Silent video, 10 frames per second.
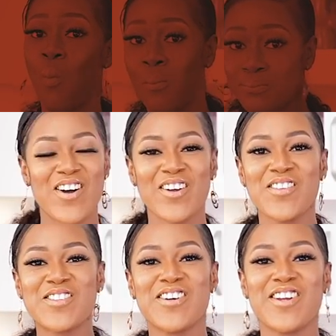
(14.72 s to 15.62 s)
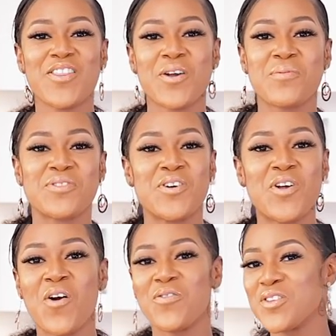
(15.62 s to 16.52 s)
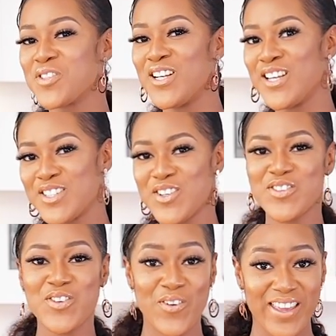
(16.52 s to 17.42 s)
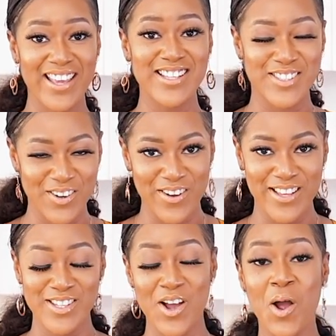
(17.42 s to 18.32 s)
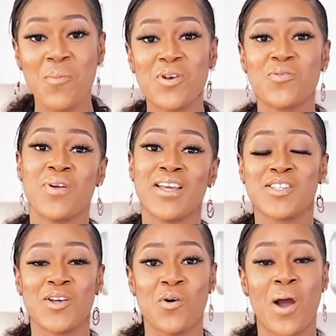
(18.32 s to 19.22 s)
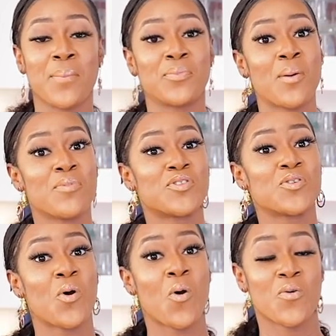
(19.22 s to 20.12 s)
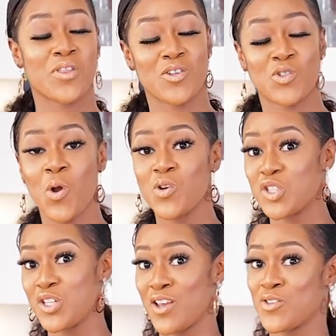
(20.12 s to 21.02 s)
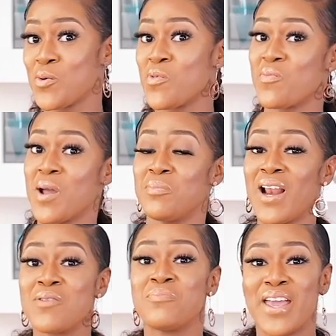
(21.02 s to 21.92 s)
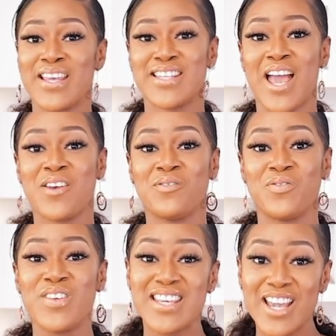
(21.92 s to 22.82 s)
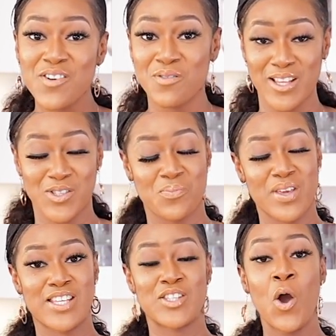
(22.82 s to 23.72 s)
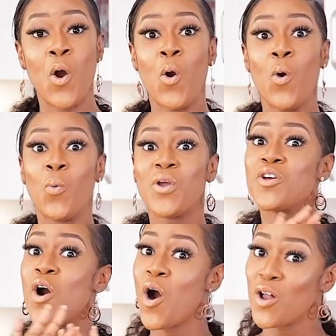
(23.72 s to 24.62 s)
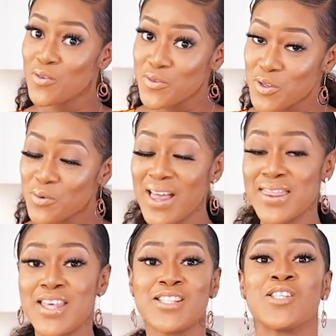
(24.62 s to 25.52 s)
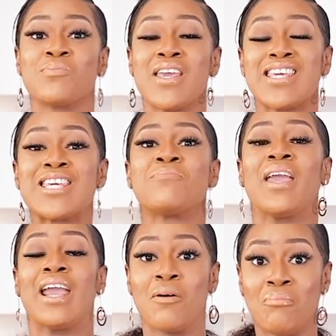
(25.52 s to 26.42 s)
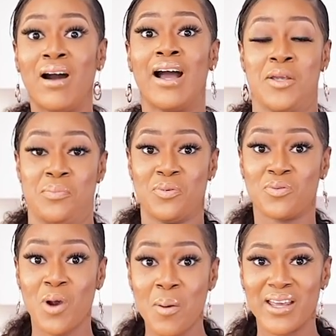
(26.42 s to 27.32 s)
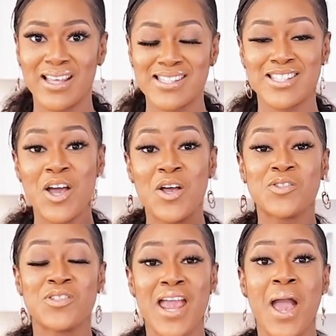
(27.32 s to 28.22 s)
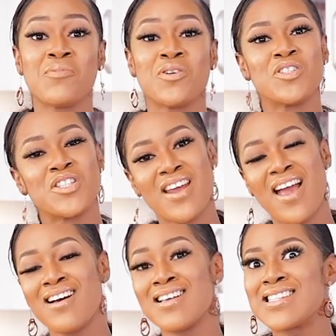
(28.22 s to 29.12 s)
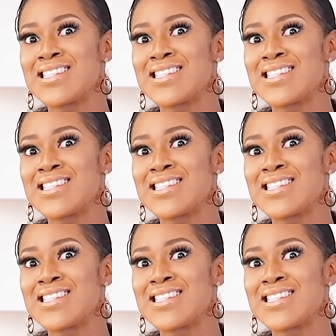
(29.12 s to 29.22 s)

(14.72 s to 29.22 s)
guys, welcome to another episode of the Zeelicious cooking series. A couple of weeks ago, I promised you all that I was going to share some of my plant-based and vegan recipes with all of you, and this is me keeping my promise. Today, I'm going to share a